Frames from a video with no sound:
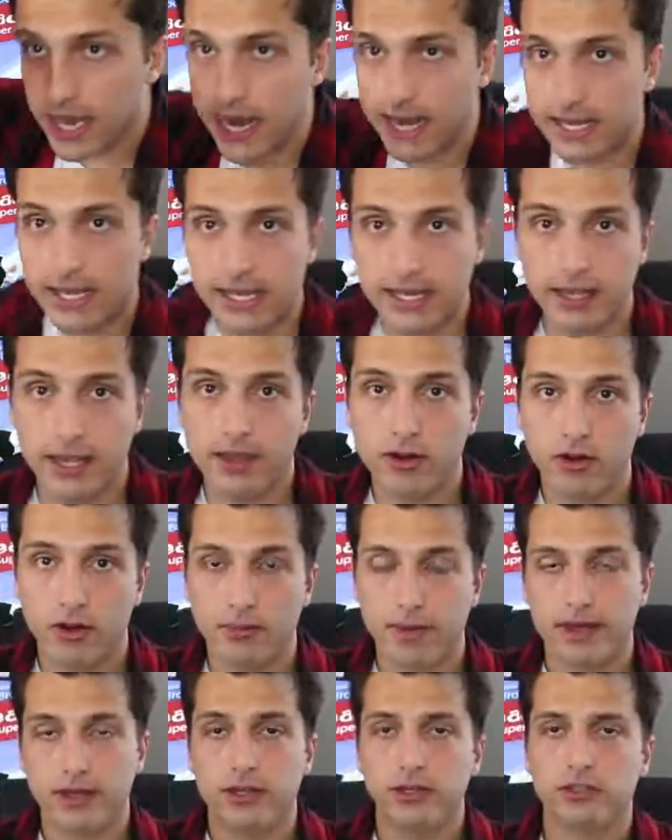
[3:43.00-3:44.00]
that I get here
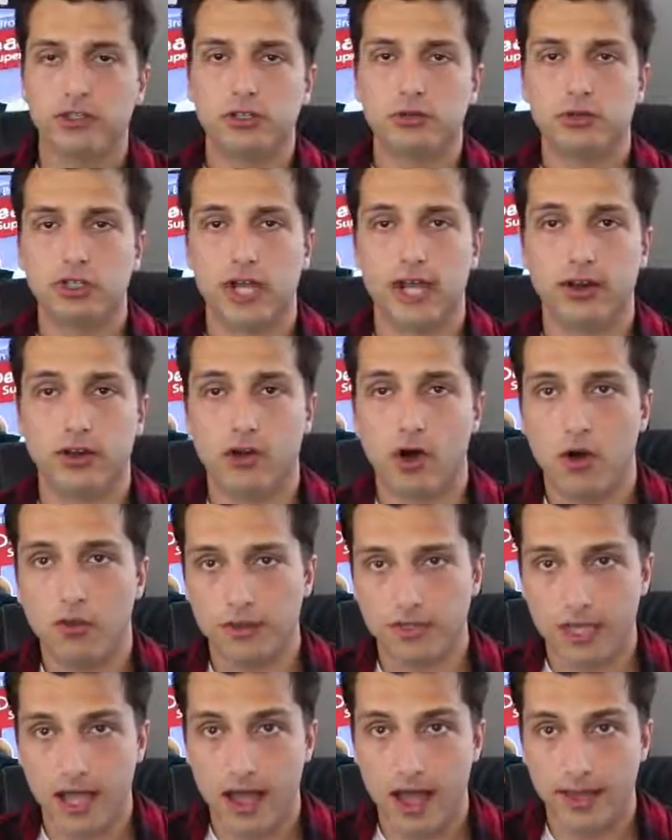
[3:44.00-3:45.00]
on my YouTube channel all
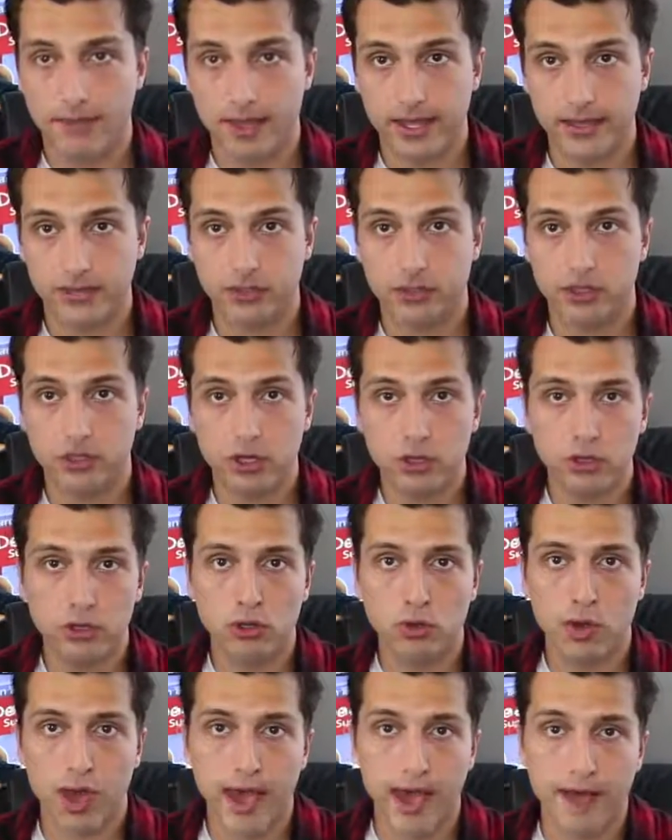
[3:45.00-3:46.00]
the time is, do
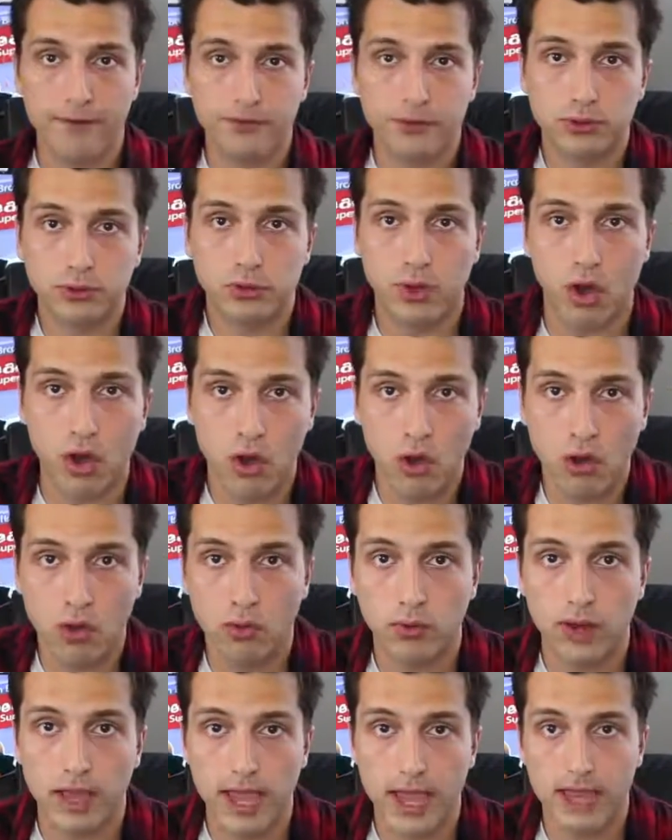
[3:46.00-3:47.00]
you have to
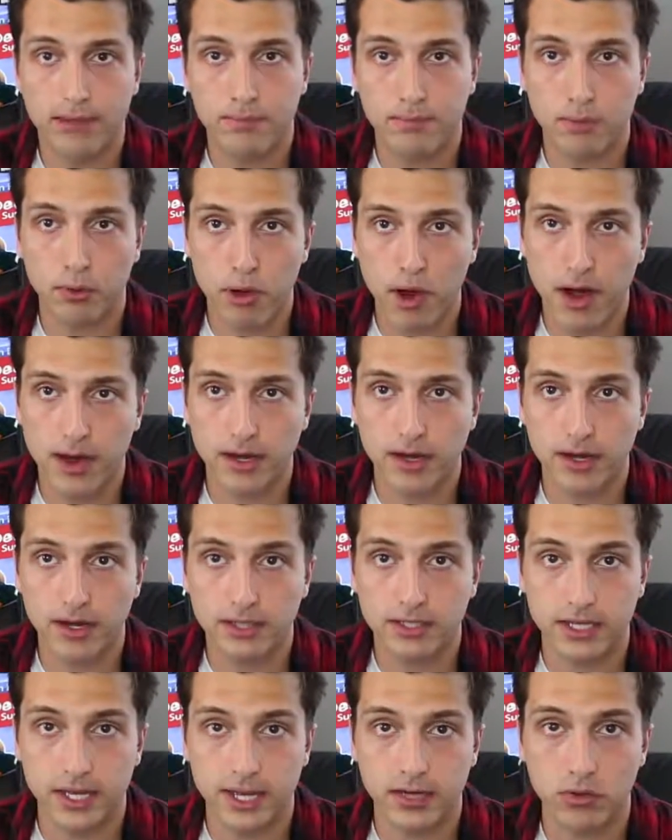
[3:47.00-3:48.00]
own a
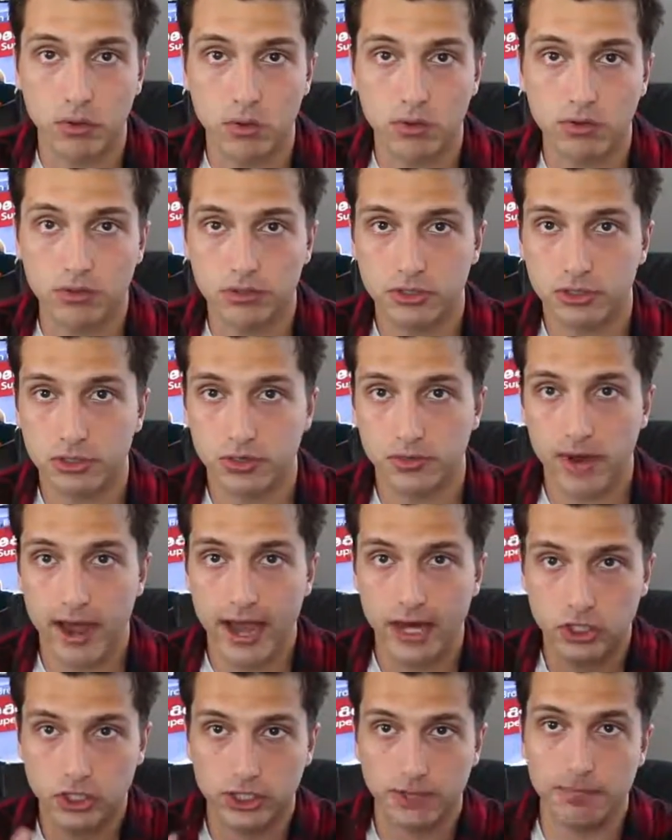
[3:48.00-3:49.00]
product in order to
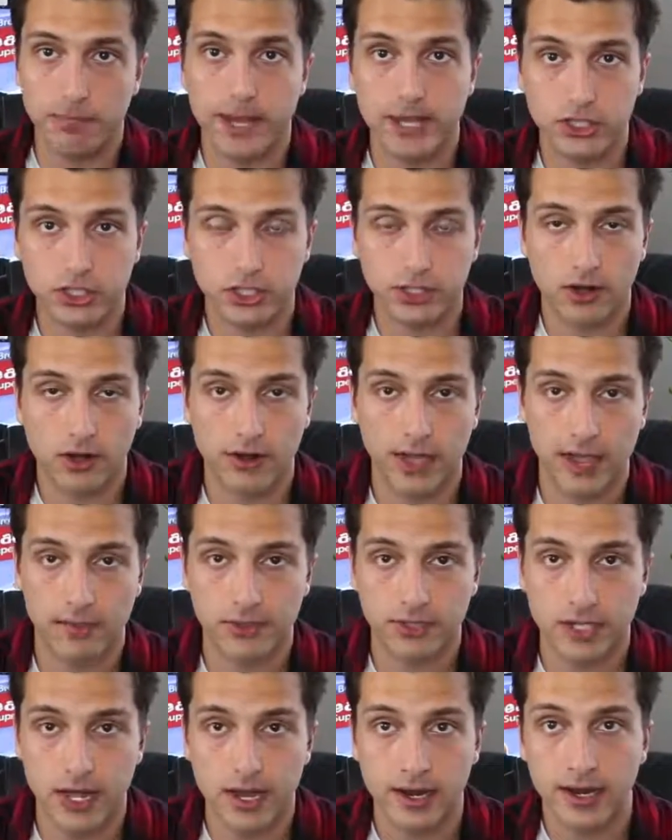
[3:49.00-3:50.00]
actually pitch it on
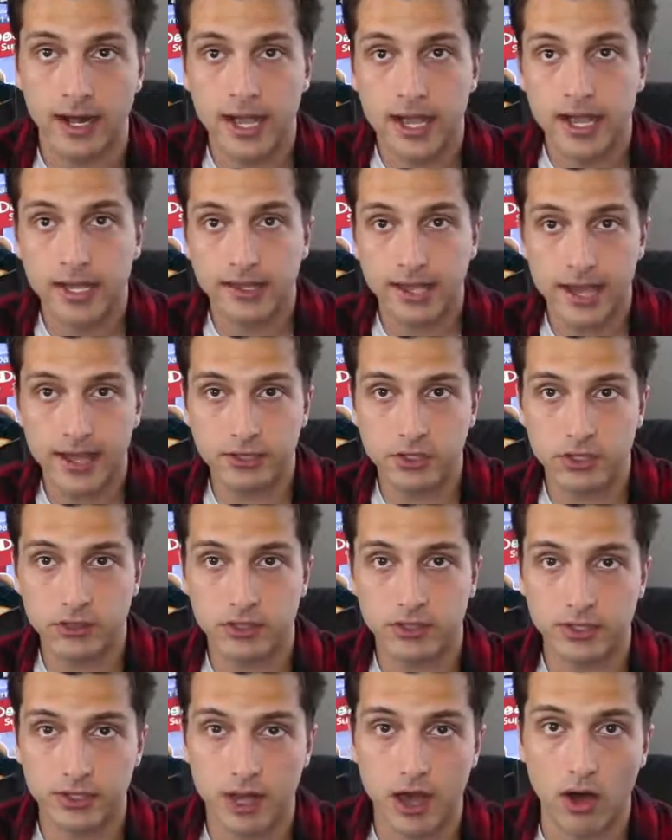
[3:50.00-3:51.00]
Amazon? The
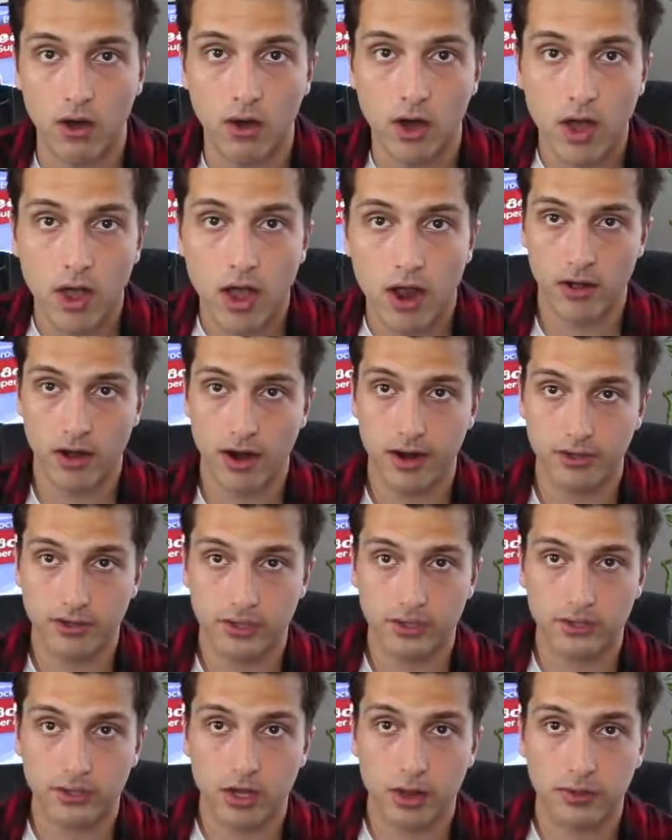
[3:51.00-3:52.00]
answer is no. All right,
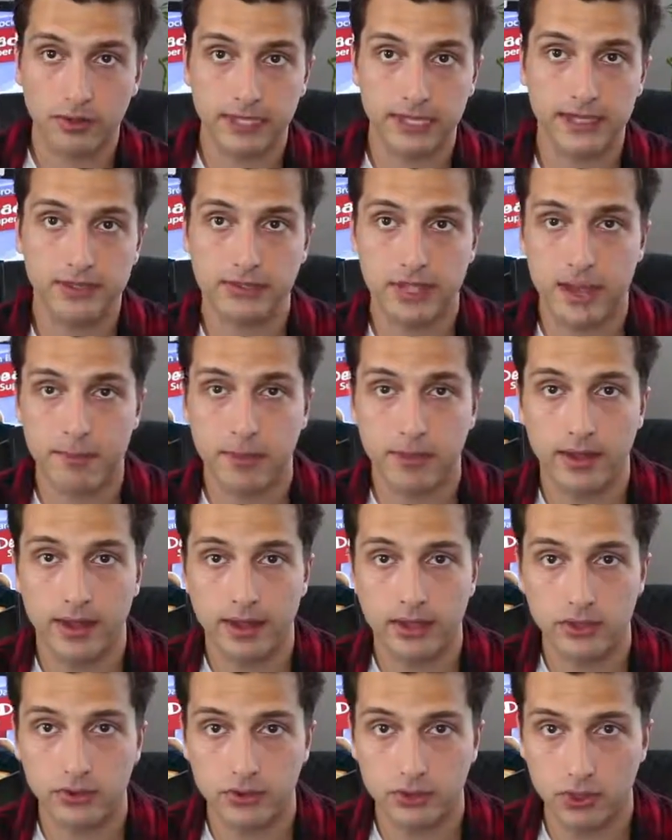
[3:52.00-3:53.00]
so let's go with the example that
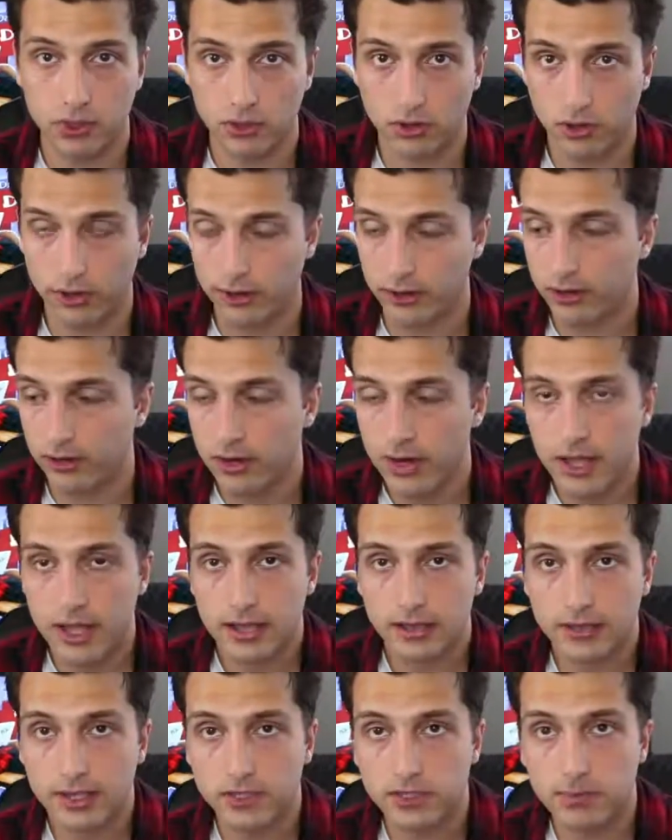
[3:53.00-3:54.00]
I used earlier.
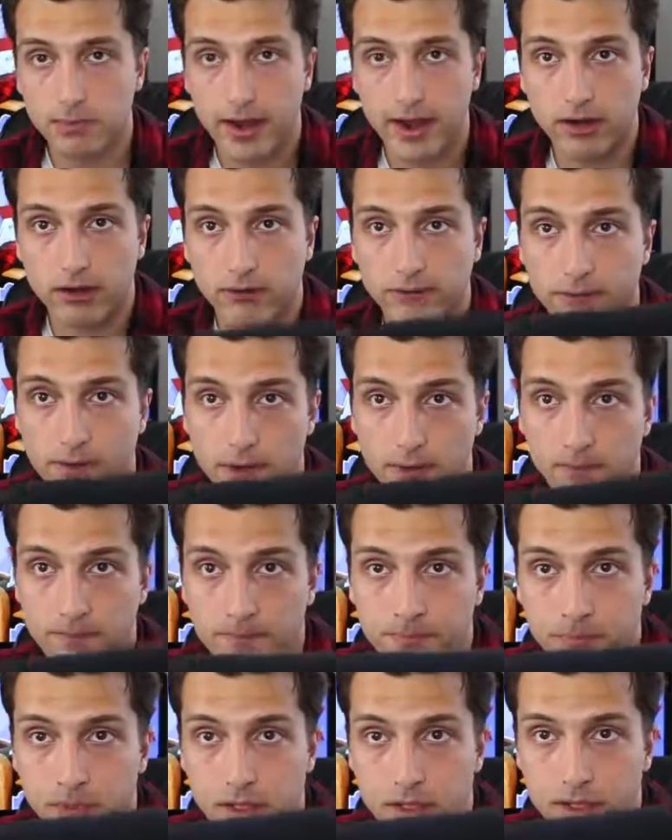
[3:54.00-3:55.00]
This microphone,
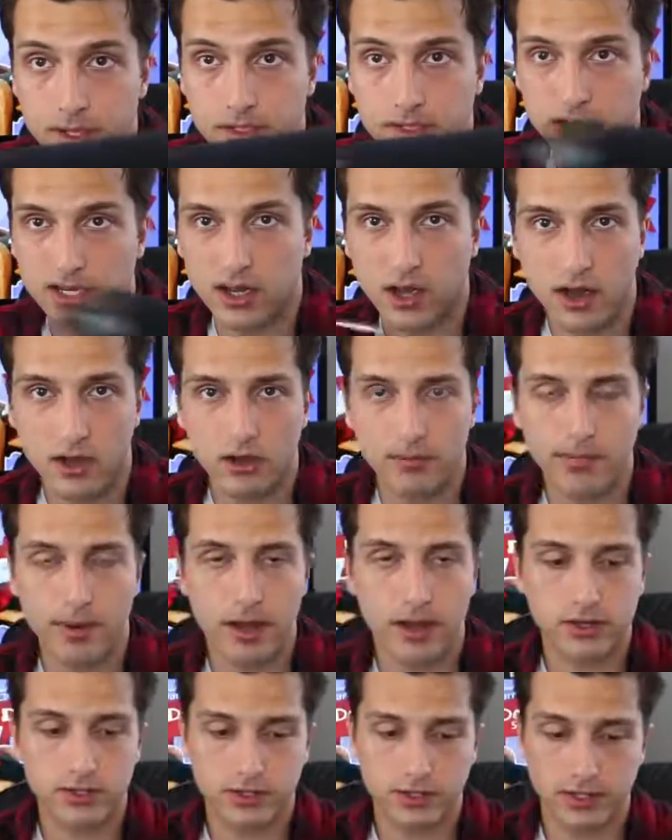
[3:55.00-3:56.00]
it's like
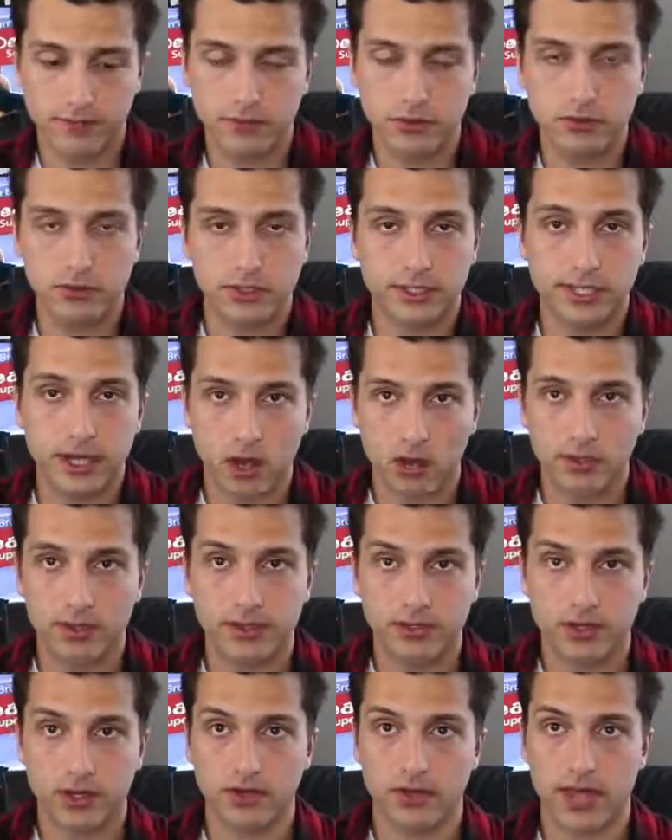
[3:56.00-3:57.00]
$100. If you sell
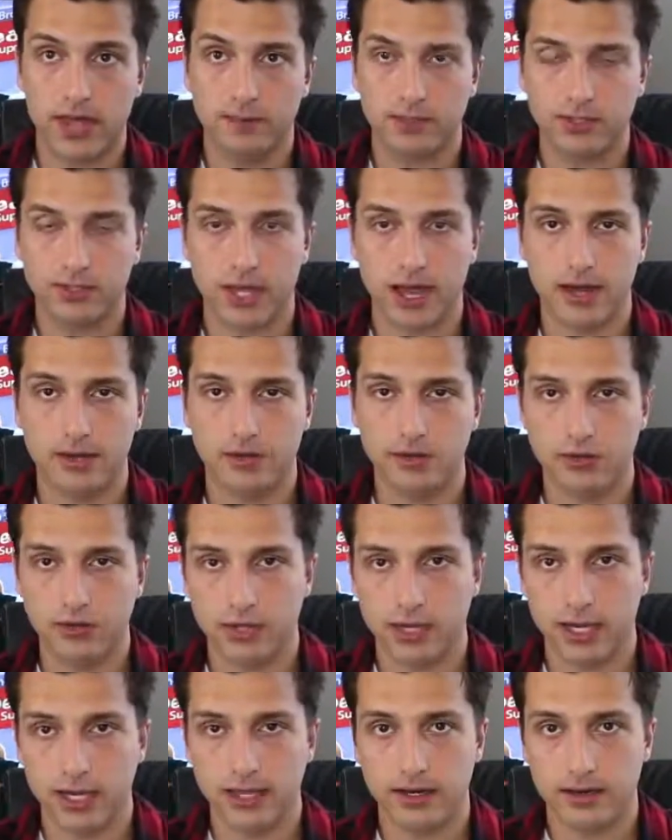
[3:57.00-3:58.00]
this on Amazon, you
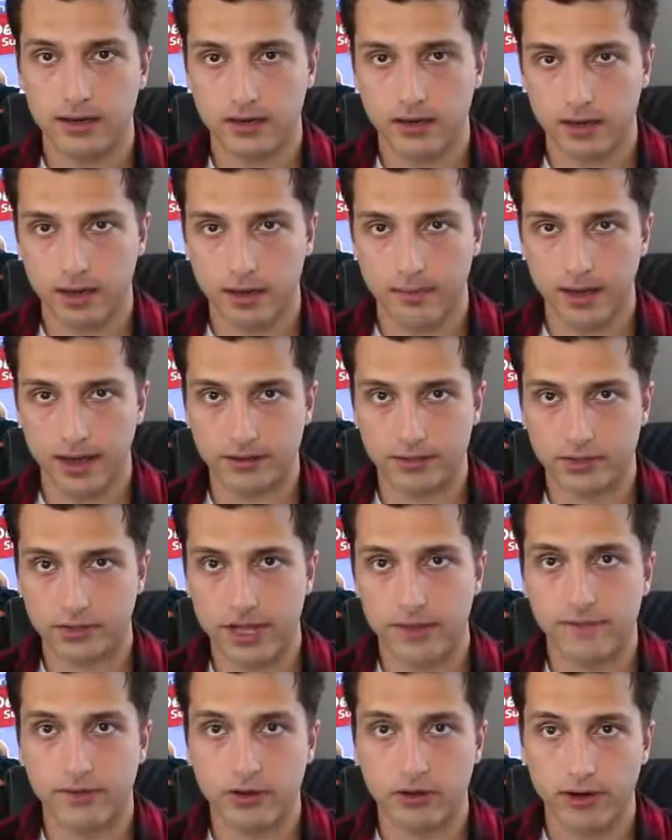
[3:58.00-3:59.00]
get about
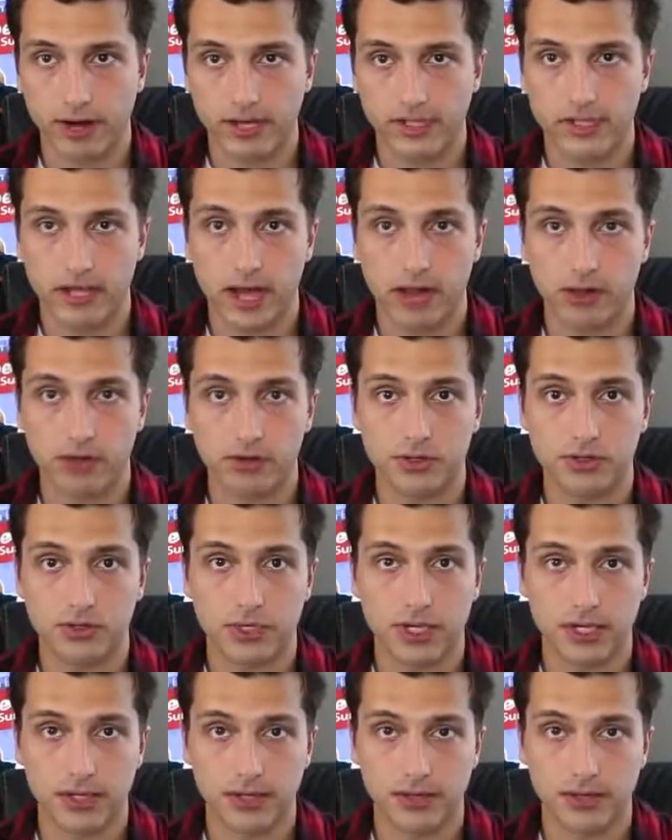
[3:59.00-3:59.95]
$7 or $8